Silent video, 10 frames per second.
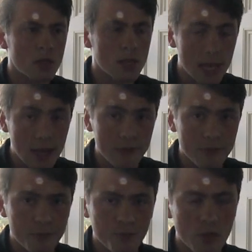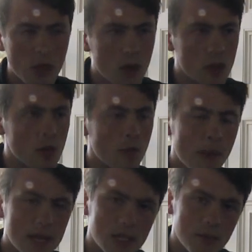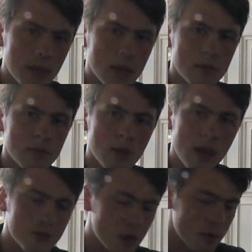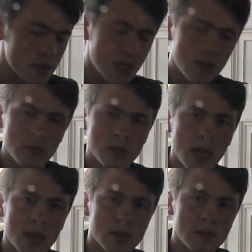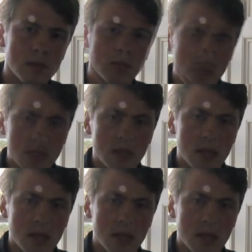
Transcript: to live. Do not masturbate, do not have homosexual sex. These